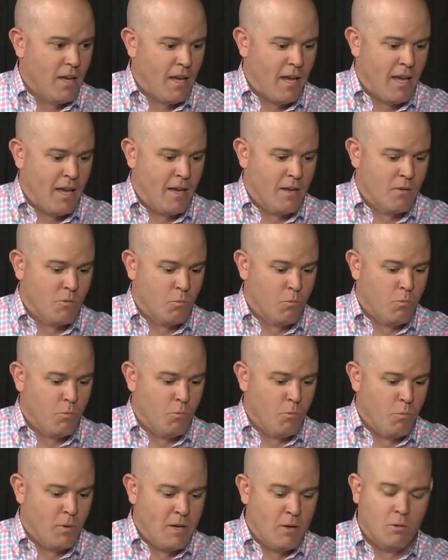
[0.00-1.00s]
and
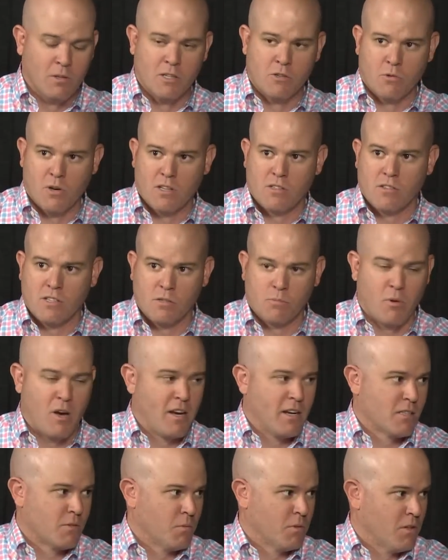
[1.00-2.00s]
we only trust these
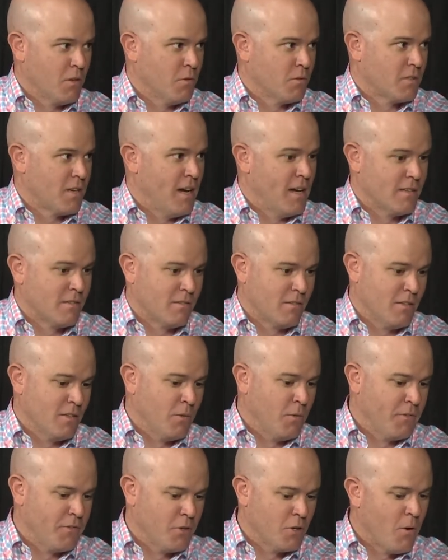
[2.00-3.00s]
products with those guys. You
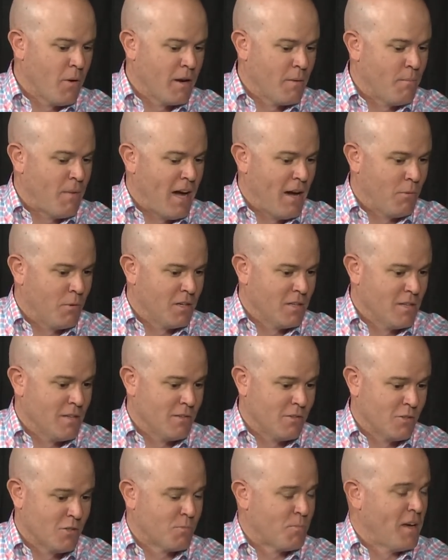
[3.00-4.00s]
know, if you go out and buy one of
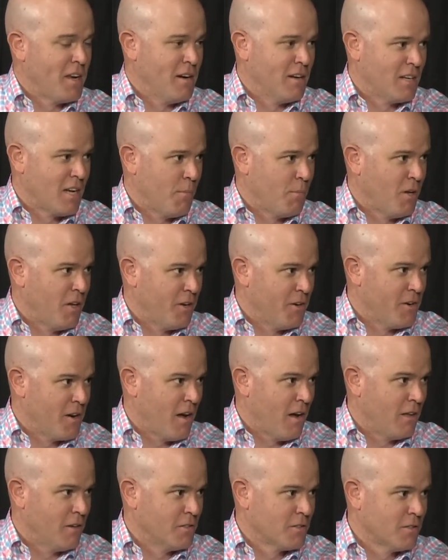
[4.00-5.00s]
these, you're spending a couple
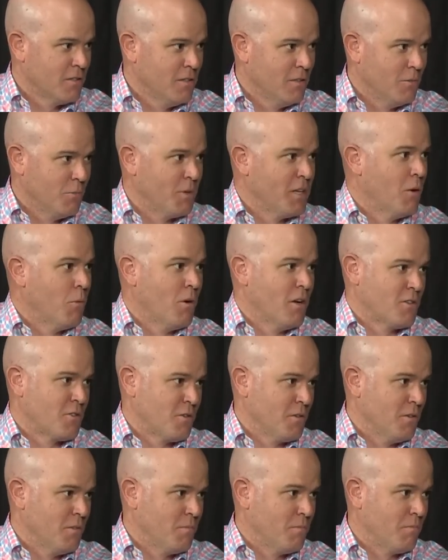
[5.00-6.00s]
$100. We don't want
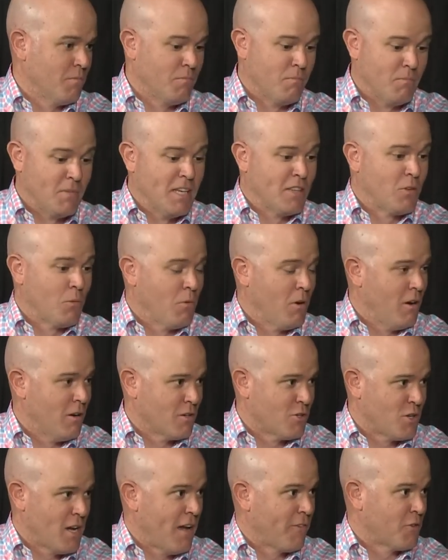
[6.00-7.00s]
you to get the
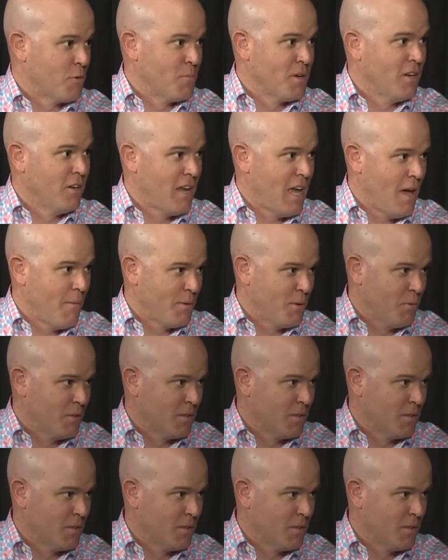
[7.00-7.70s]
wrong shaft or be unhappy